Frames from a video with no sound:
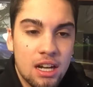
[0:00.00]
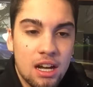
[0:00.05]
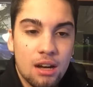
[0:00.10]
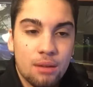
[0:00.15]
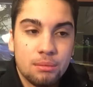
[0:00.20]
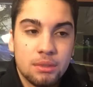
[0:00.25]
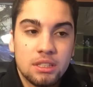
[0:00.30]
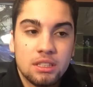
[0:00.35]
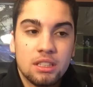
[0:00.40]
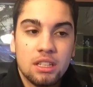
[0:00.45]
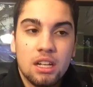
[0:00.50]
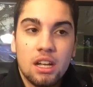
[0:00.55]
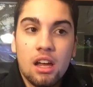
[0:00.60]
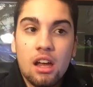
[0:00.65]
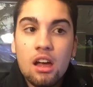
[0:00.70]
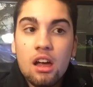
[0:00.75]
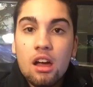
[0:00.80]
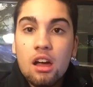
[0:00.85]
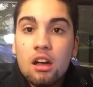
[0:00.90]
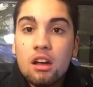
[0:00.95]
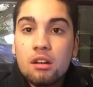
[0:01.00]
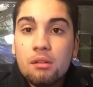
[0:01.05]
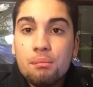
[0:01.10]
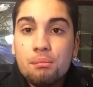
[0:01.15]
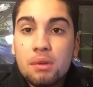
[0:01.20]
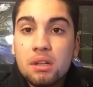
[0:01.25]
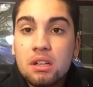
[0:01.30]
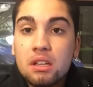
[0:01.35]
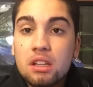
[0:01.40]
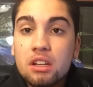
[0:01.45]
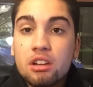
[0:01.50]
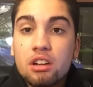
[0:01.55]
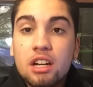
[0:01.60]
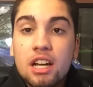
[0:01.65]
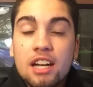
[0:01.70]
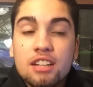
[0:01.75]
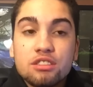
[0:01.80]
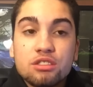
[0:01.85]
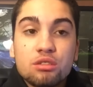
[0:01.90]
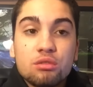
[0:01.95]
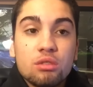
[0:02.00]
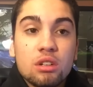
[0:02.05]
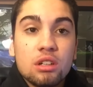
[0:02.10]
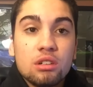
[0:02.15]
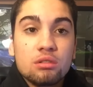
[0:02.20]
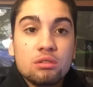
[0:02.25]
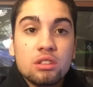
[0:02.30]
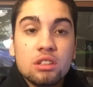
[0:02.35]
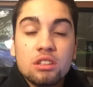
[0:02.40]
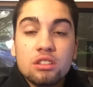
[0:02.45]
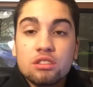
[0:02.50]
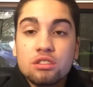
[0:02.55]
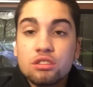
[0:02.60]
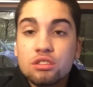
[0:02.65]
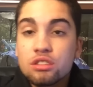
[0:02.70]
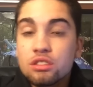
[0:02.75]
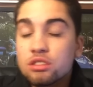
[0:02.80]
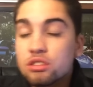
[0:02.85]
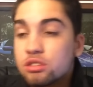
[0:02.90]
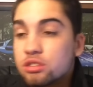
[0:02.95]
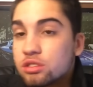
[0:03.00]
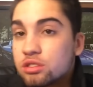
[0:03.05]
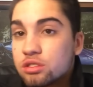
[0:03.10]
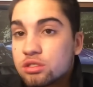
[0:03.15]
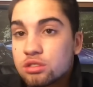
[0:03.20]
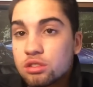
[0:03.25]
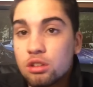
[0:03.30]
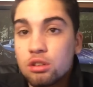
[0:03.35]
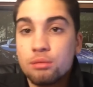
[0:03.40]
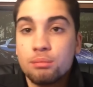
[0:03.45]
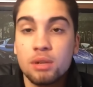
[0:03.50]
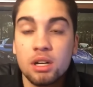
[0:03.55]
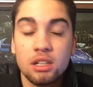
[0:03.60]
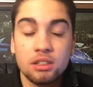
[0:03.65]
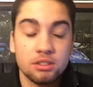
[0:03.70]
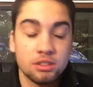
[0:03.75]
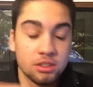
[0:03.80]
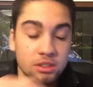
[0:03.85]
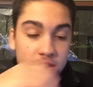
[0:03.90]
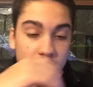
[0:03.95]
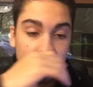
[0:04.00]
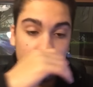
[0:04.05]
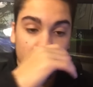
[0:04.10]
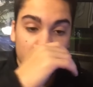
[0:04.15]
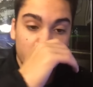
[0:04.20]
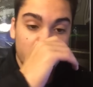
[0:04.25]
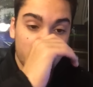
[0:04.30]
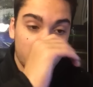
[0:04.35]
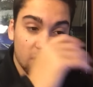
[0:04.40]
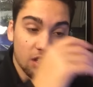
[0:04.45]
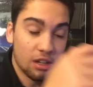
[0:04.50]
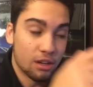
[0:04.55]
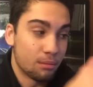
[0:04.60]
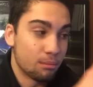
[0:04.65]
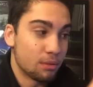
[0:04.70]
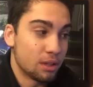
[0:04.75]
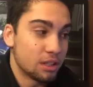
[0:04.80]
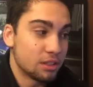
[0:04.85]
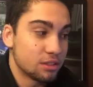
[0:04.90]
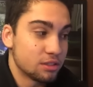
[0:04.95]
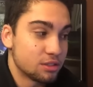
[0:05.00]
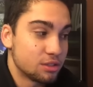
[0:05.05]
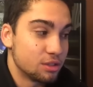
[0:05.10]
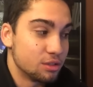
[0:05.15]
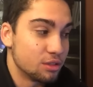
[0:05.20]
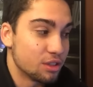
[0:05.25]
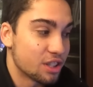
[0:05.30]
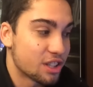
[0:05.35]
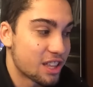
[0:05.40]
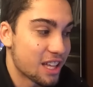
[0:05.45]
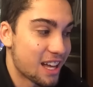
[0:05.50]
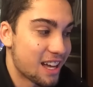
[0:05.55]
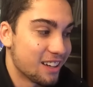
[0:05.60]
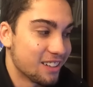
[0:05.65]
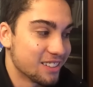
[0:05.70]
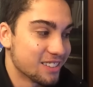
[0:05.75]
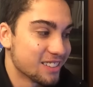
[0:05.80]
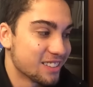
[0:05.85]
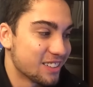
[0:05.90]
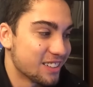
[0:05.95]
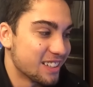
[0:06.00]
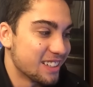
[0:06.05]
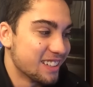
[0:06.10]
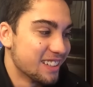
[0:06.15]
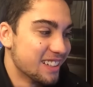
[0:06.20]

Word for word: I mean, McLaren has grown so much from 2000,